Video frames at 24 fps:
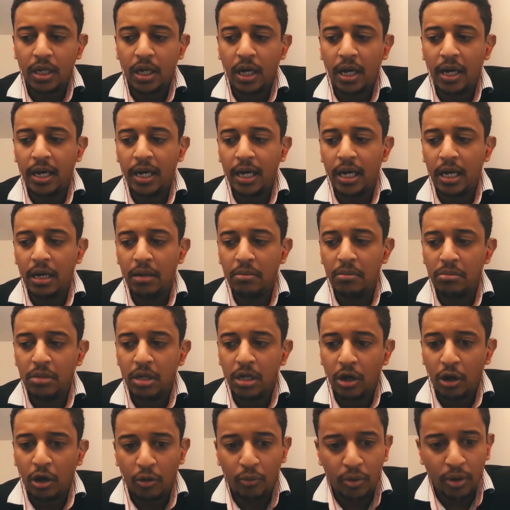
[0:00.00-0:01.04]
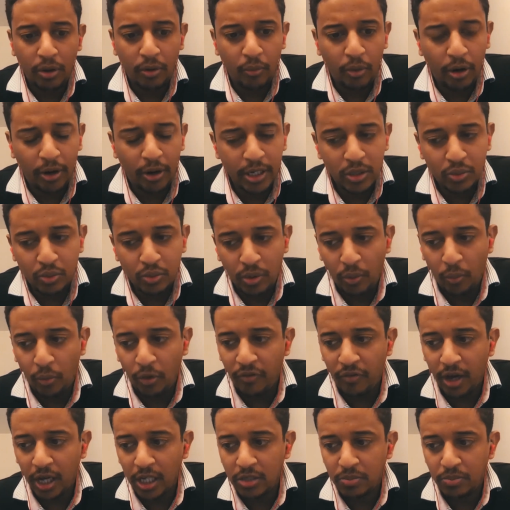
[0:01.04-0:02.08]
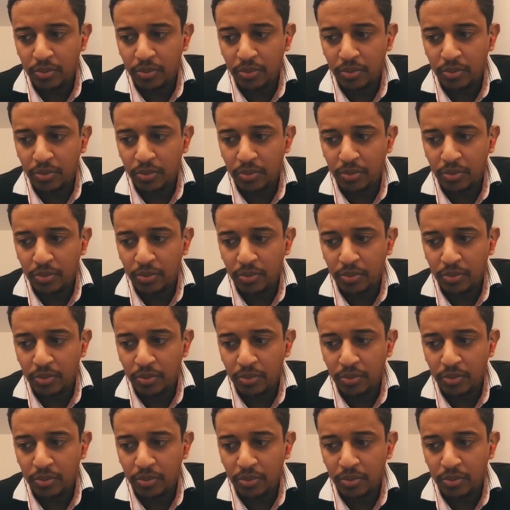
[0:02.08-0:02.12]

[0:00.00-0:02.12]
Whereas with us,